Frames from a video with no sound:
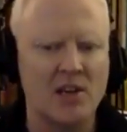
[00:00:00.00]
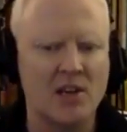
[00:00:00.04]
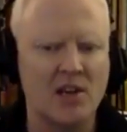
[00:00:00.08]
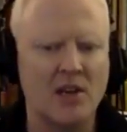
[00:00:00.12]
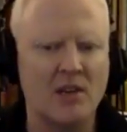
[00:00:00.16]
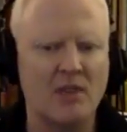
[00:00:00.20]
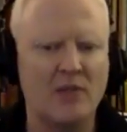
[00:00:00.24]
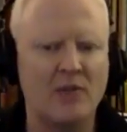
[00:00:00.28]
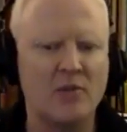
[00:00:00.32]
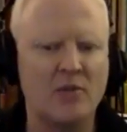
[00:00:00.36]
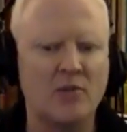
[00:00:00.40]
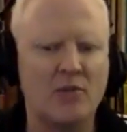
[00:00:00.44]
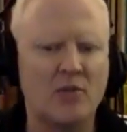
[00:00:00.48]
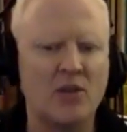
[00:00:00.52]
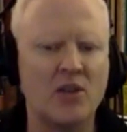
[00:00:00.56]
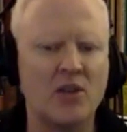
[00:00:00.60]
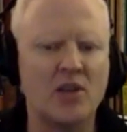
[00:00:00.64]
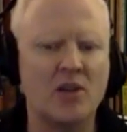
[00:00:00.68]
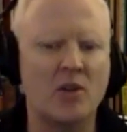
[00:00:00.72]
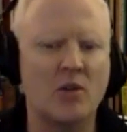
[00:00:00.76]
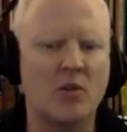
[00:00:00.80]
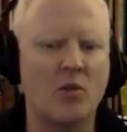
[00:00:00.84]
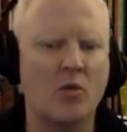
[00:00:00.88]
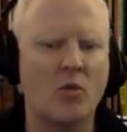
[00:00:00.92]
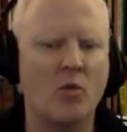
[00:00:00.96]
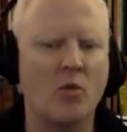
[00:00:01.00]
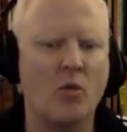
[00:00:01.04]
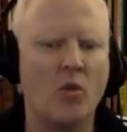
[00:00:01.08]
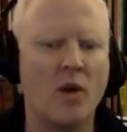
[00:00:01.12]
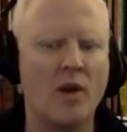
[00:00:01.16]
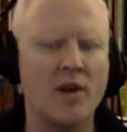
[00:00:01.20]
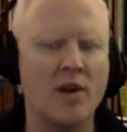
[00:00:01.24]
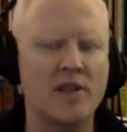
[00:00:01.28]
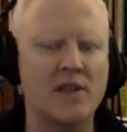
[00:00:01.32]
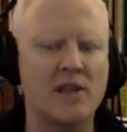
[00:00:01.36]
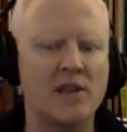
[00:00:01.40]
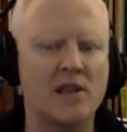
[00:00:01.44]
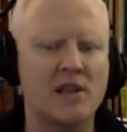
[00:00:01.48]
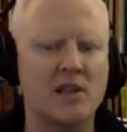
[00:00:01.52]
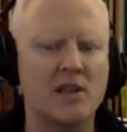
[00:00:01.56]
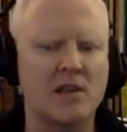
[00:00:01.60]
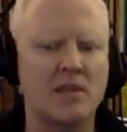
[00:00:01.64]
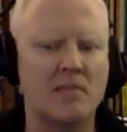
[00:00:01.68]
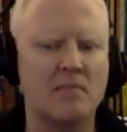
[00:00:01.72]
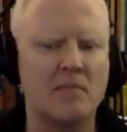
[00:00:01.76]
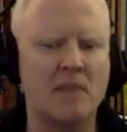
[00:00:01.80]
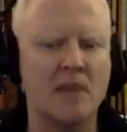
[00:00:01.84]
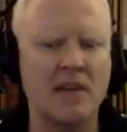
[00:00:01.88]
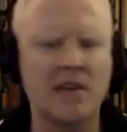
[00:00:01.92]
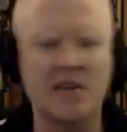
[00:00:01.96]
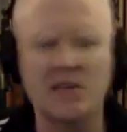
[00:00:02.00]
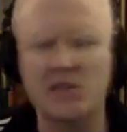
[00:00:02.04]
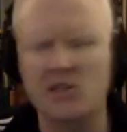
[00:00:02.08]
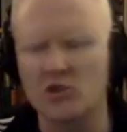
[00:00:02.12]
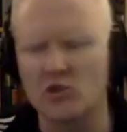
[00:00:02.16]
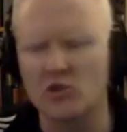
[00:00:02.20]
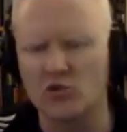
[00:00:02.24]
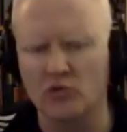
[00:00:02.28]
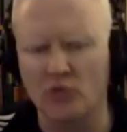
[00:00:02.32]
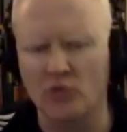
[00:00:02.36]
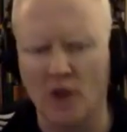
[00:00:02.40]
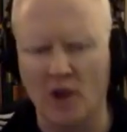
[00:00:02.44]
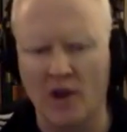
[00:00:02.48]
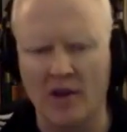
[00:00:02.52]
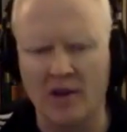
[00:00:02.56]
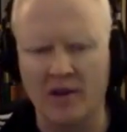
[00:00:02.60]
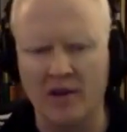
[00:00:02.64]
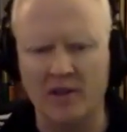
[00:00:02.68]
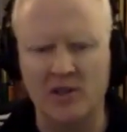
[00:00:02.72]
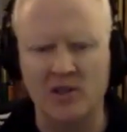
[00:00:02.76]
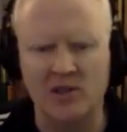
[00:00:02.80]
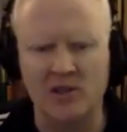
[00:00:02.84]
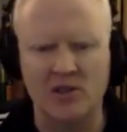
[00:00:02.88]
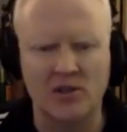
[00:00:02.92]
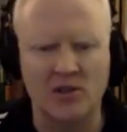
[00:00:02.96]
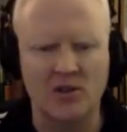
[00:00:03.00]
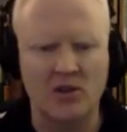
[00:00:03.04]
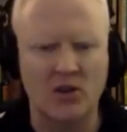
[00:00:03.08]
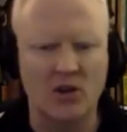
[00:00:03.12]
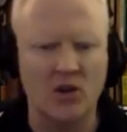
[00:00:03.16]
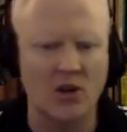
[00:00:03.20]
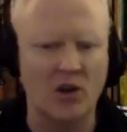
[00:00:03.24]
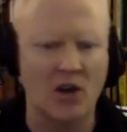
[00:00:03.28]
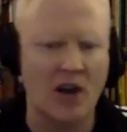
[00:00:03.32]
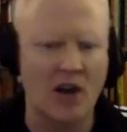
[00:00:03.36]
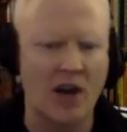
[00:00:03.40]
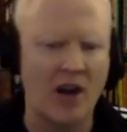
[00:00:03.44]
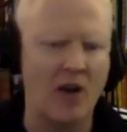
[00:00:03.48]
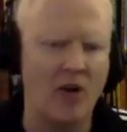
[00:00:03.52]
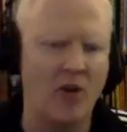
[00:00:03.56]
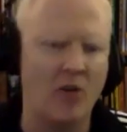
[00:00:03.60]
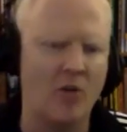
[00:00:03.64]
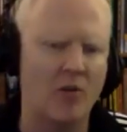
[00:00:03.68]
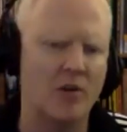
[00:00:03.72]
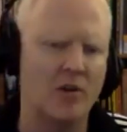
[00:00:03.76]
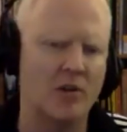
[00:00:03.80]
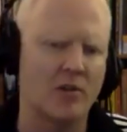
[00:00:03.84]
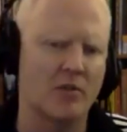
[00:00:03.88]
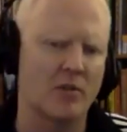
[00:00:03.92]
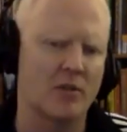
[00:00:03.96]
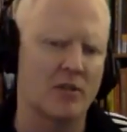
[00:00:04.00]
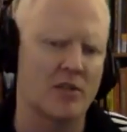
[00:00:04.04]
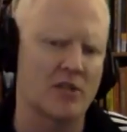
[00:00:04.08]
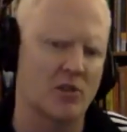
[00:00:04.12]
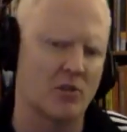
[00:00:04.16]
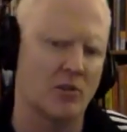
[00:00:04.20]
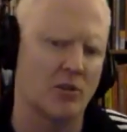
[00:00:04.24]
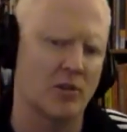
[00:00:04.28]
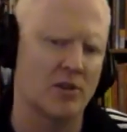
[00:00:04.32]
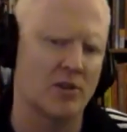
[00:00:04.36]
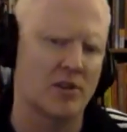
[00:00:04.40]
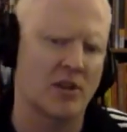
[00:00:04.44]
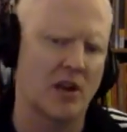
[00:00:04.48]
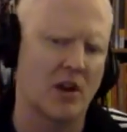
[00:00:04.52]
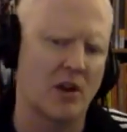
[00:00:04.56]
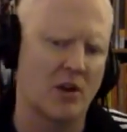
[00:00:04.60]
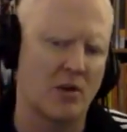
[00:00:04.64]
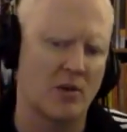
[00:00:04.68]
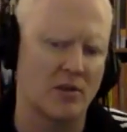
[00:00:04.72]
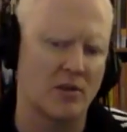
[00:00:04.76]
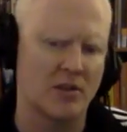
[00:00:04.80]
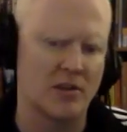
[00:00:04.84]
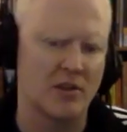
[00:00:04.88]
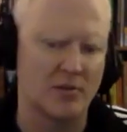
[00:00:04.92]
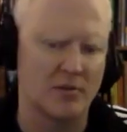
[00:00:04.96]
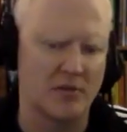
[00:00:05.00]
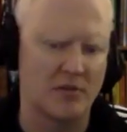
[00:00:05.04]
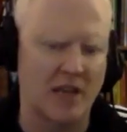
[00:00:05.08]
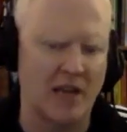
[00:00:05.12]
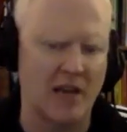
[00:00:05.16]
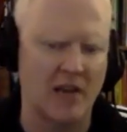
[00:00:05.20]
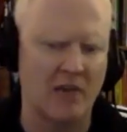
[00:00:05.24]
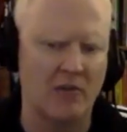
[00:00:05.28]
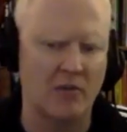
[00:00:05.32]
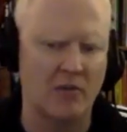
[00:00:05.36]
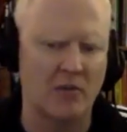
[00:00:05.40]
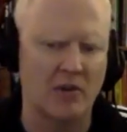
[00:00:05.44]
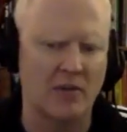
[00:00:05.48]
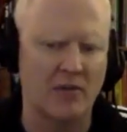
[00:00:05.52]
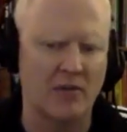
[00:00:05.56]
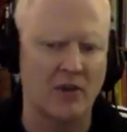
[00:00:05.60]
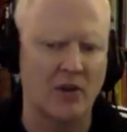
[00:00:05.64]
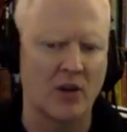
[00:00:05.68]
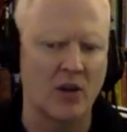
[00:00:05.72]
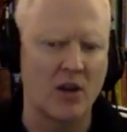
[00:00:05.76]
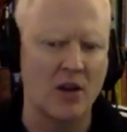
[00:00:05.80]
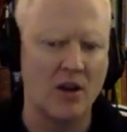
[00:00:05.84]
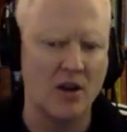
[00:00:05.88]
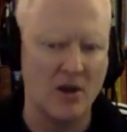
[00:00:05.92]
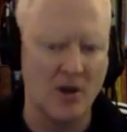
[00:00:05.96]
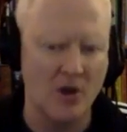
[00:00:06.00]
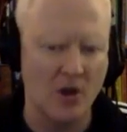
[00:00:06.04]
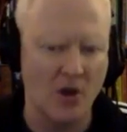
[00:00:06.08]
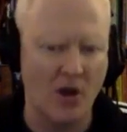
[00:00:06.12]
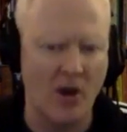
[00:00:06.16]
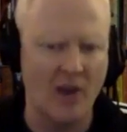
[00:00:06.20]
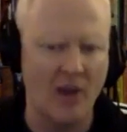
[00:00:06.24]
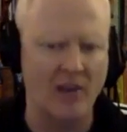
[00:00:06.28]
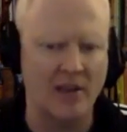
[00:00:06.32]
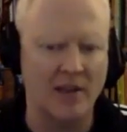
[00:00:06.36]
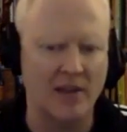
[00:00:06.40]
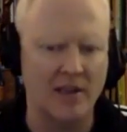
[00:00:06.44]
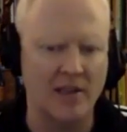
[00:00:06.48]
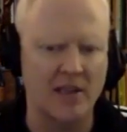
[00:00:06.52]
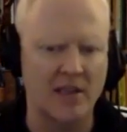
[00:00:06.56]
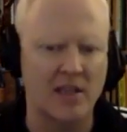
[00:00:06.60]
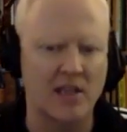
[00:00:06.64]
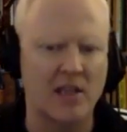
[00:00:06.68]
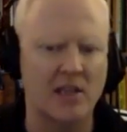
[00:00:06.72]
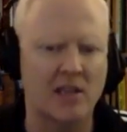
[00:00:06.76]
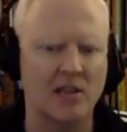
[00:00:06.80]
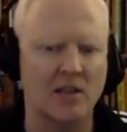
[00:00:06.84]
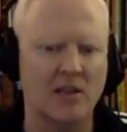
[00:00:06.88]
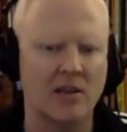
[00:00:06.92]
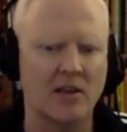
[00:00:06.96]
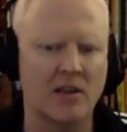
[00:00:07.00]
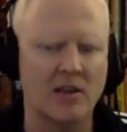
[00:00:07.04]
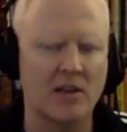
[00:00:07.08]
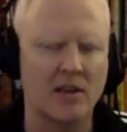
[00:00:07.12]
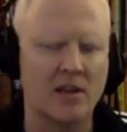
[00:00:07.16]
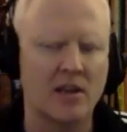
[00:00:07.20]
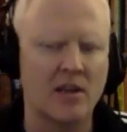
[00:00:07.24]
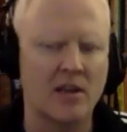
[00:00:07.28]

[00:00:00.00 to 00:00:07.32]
if you think, what is it that makes drugs or heroin or what's sold as heroin, down, whatever, not like tequila?